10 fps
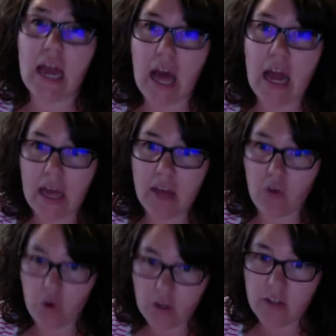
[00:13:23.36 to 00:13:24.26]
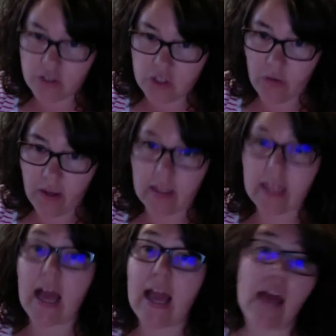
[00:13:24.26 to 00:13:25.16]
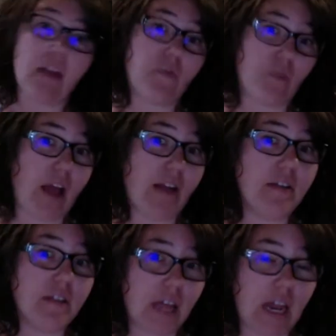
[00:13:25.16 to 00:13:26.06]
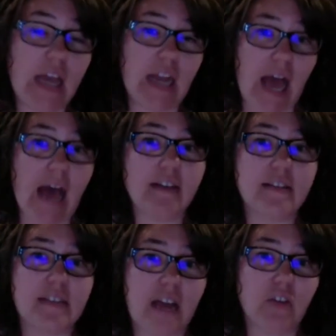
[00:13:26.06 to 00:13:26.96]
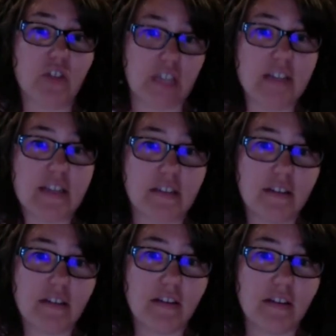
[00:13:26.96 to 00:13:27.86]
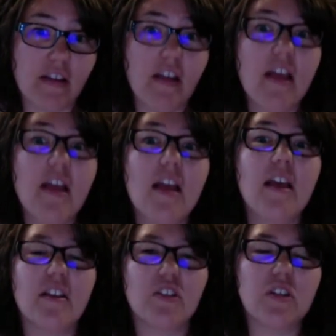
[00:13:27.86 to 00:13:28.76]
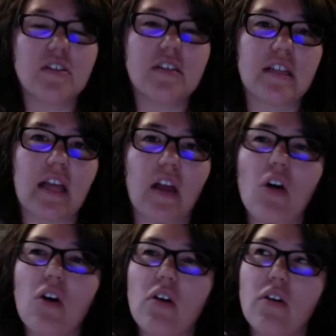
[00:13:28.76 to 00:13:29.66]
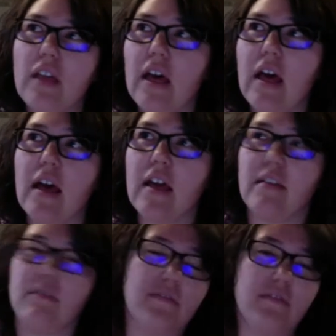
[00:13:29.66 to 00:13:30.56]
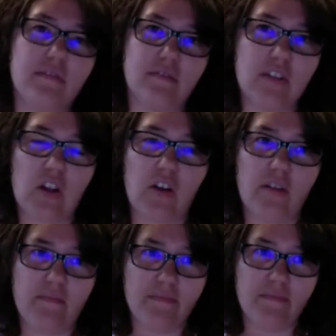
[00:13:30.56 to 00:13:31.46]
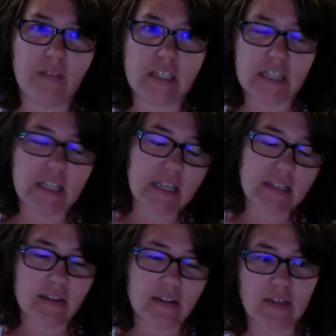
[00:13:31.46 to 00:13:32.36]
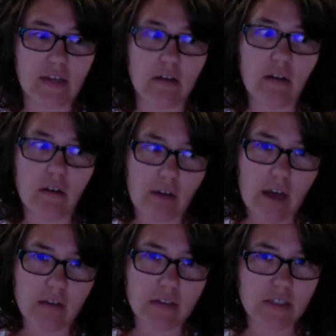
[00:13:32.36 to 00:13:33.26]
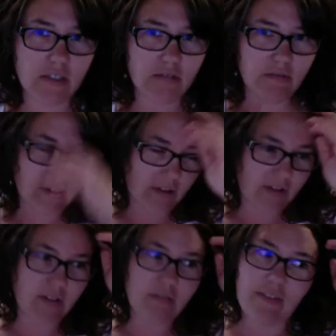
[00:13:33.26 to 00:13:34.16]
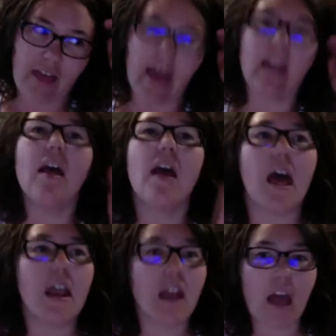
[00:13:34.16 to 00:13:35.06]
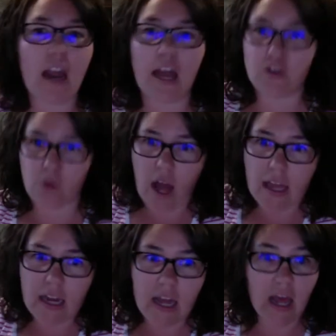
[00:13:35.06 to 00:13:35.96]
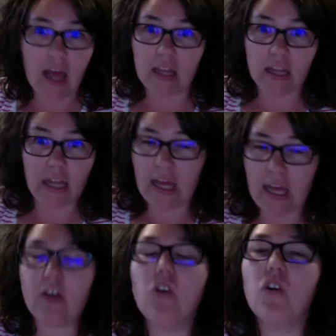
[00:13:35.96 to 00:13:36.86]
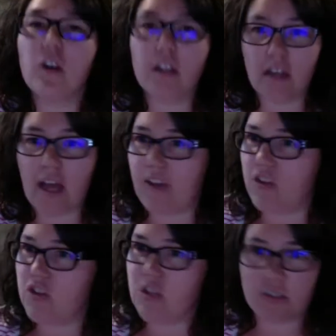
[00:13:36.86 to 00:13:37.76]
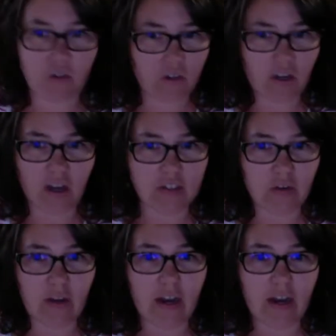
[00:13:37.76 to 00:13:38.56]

and I couldn't do it. Like I had a friend that I had asked how she does it, because she said like, oh yeah, I did this, and I was like, oh, how did you do that? And I tried, and like I just could not do it.